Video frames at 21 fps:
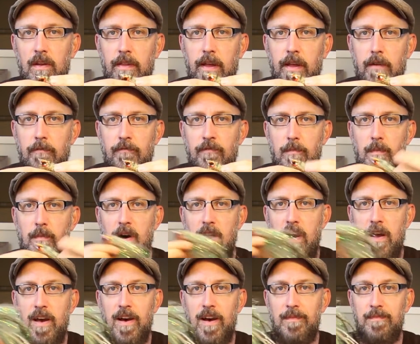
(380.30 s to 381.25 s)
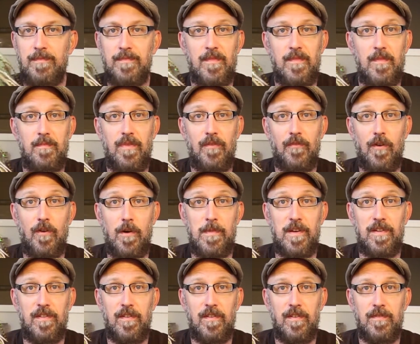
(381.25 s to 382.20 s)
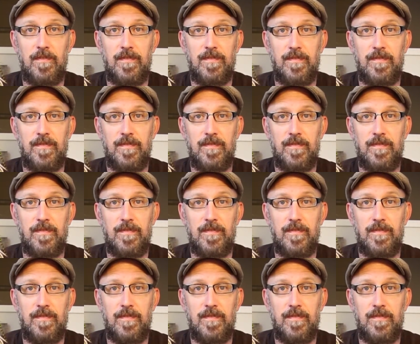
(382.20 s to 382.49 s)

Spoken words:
Time for my performance.